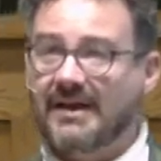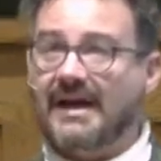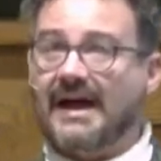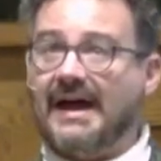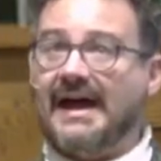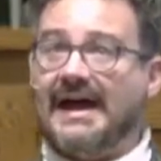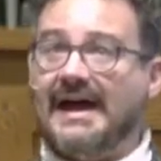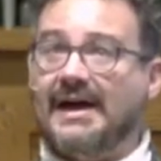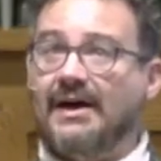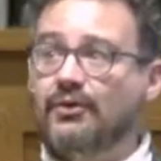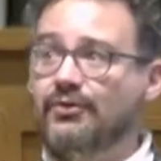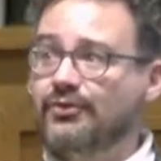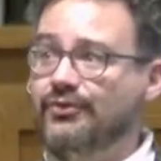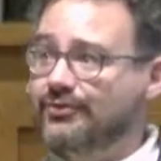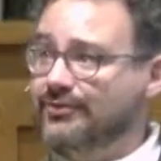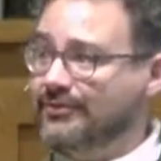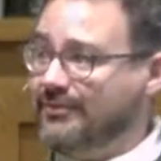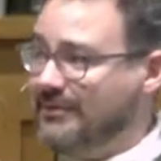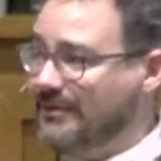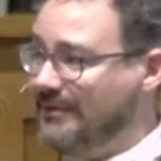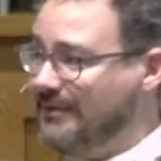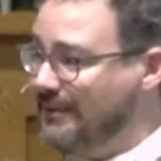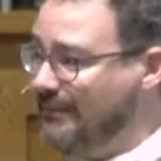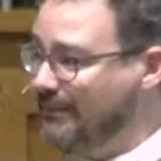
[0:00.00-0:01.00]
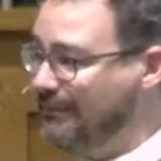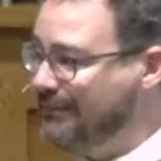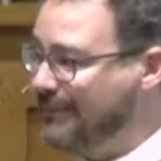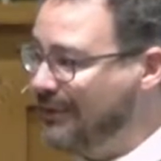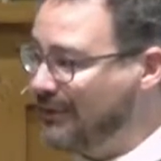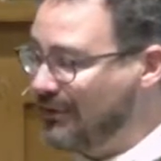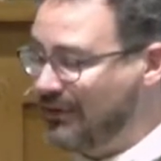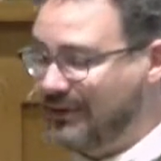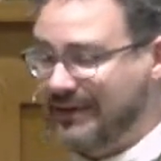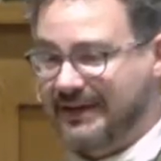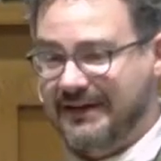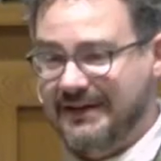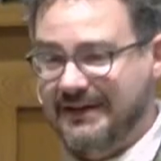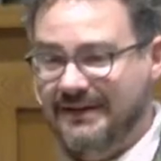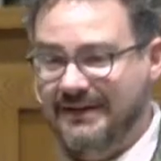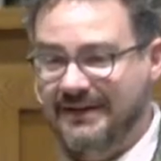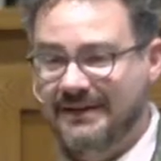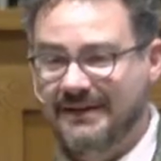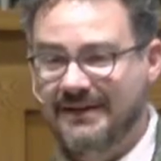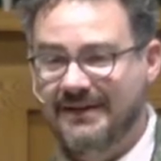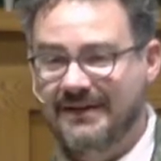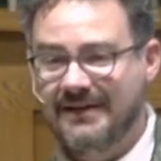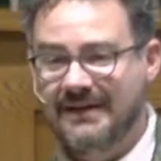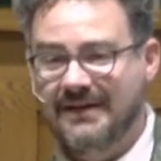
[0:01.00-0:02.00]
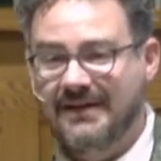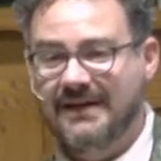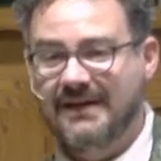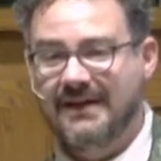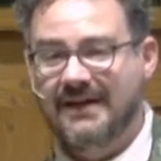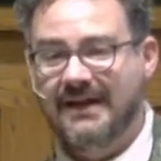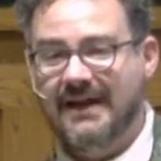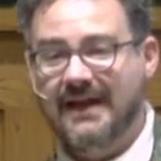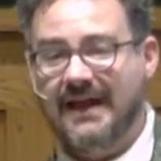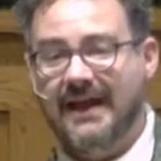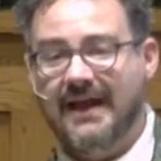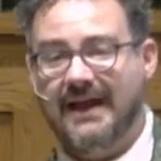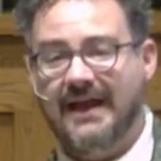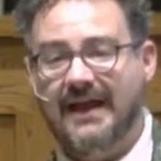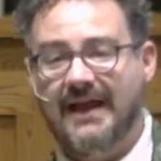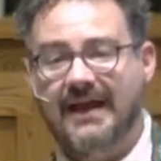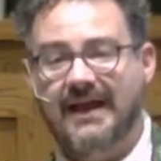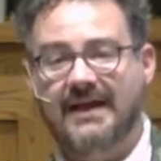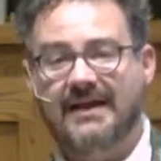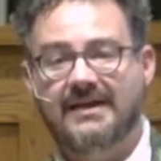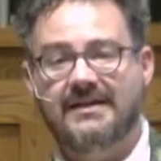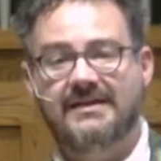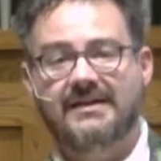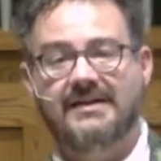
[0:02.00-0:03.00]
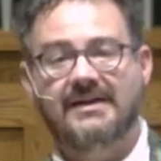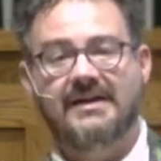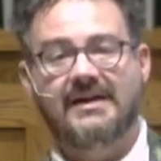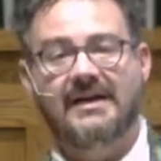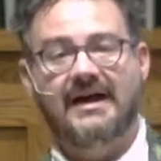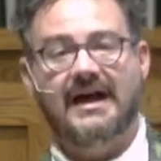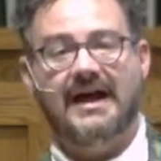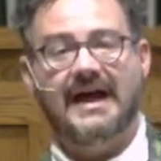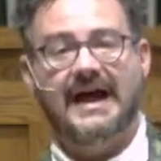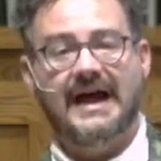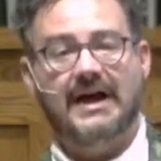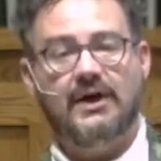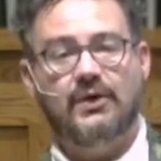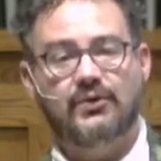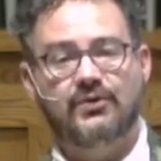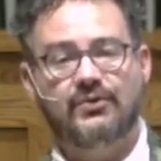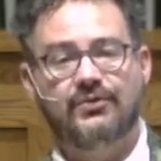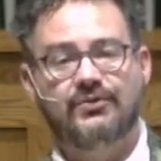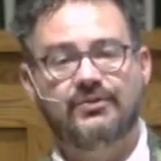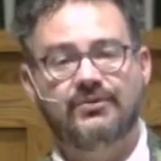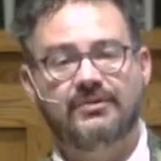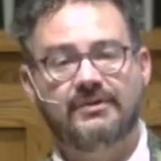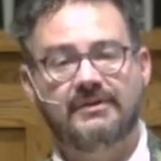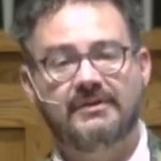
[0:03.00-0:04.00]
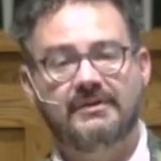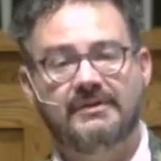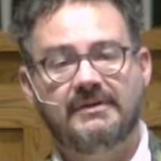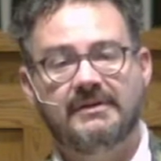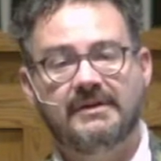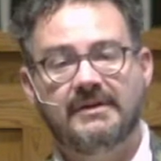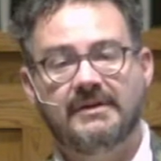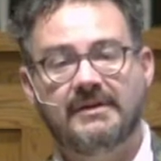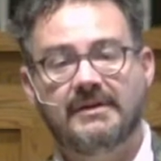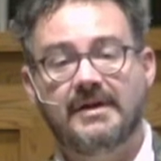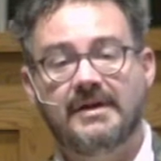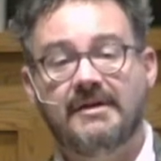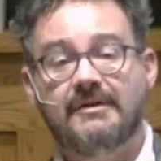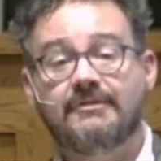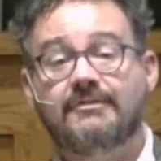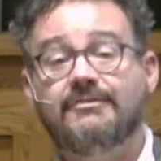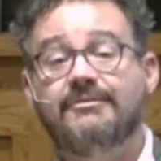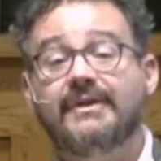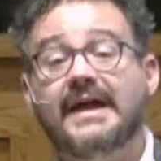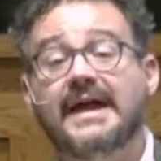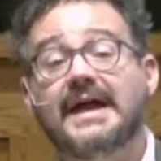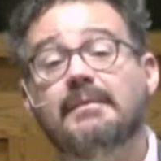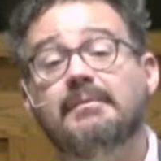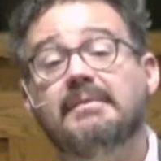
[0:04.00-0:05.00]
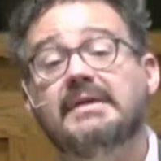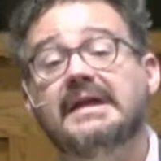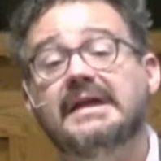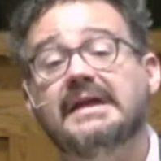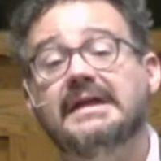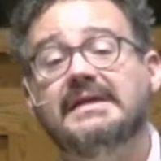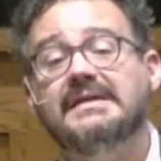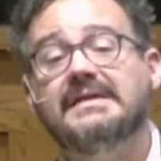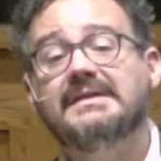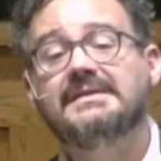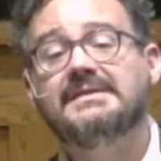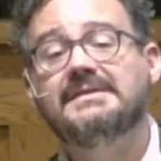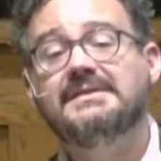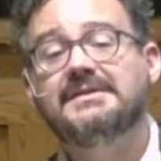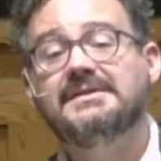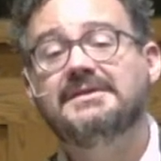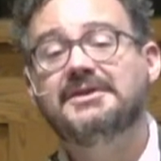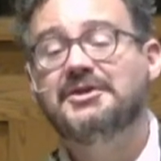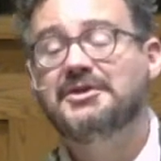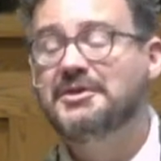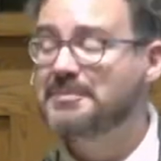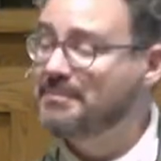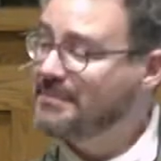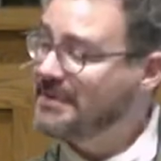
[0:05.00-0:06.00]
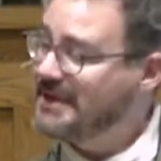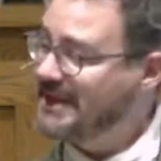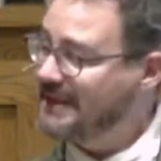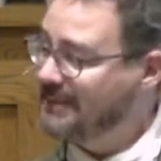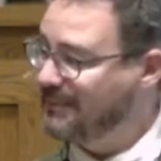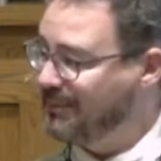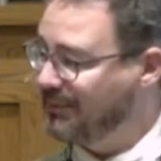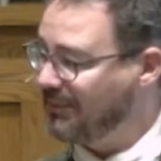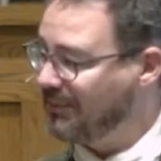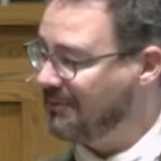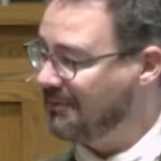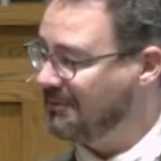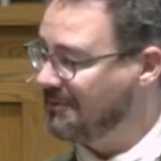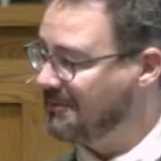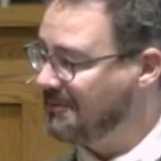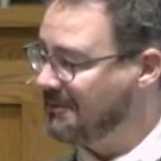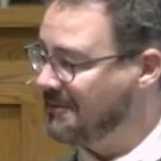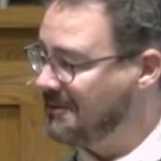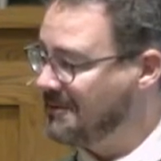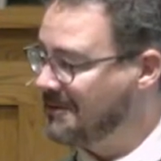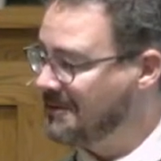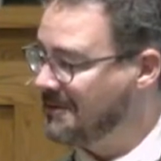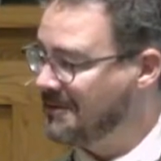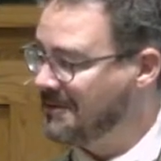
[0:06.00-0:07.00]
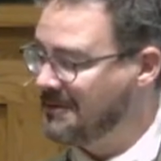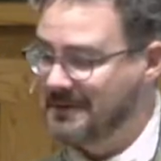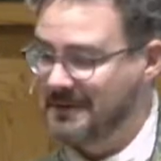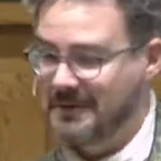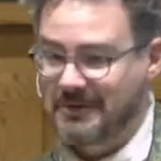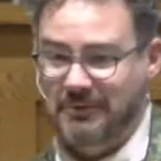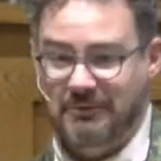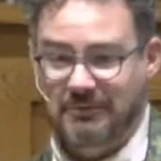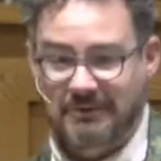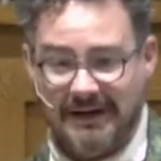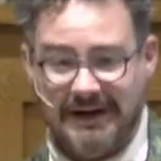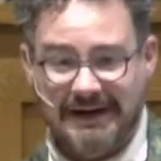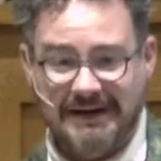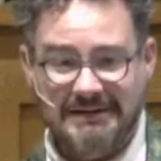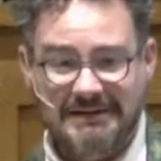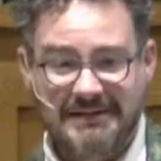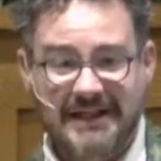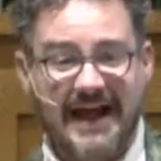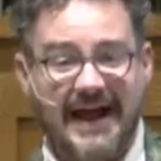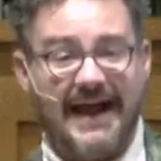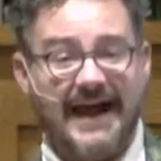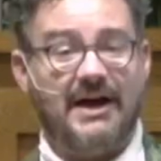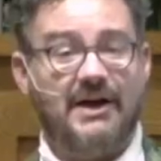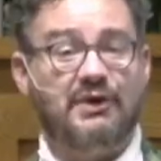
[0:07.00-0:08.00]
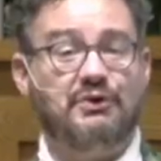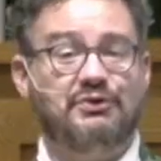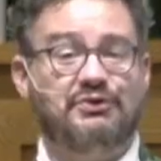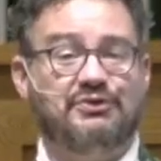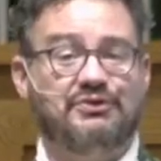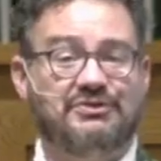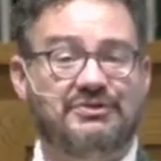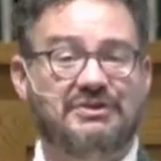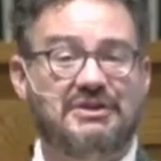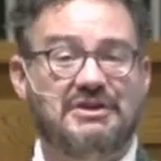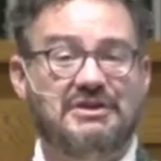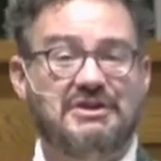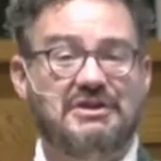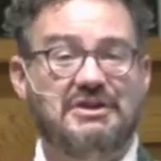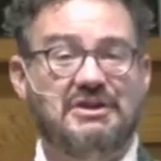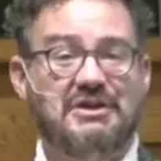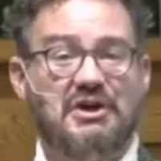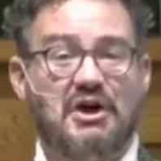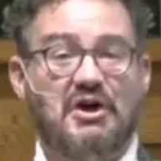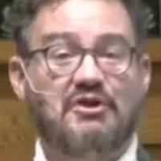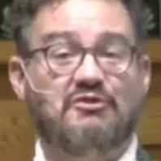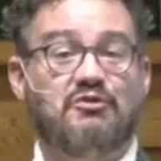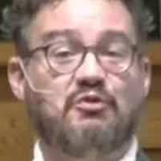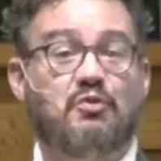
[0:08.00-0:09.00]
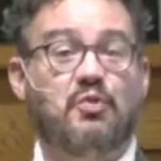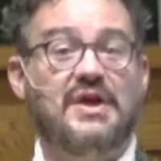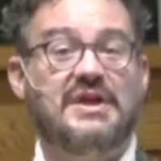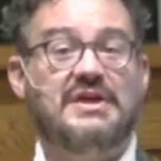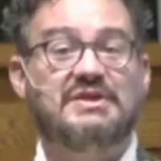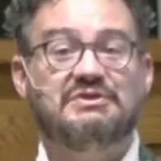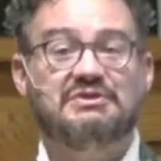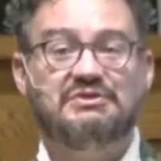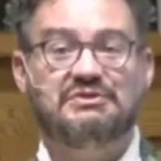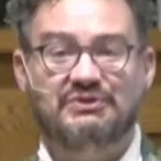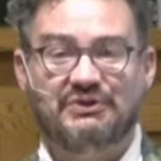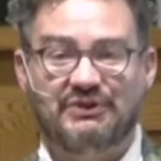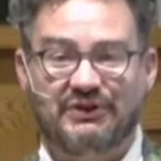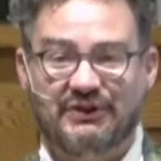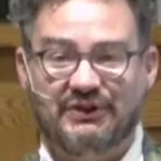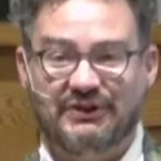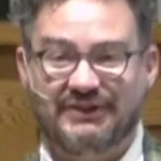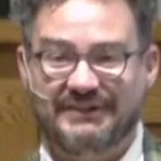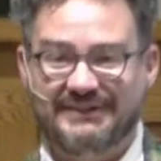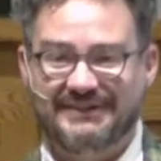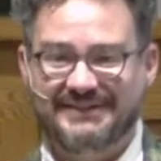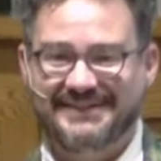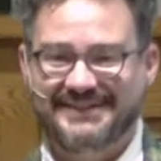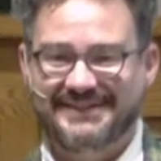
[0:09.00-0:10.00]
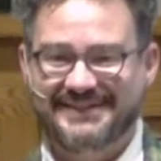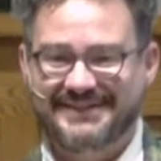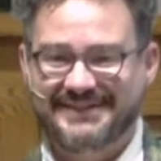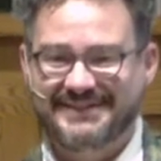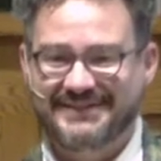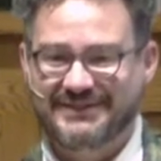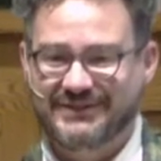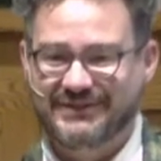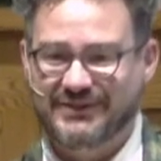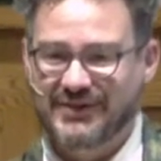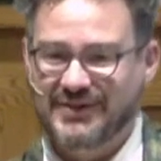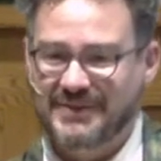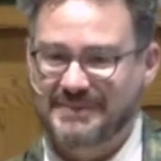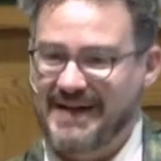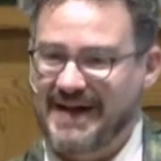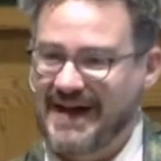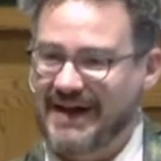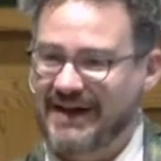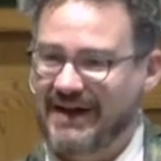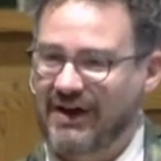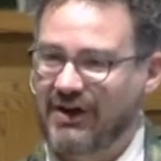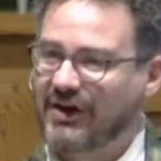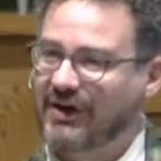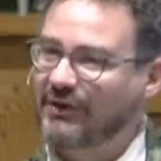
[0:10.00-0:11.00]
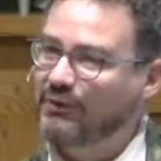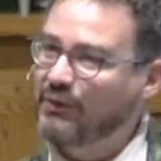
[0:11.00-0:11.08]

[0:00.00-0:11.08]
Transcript: House, building, and house, family, people, right? The house of Windsor for the monarch.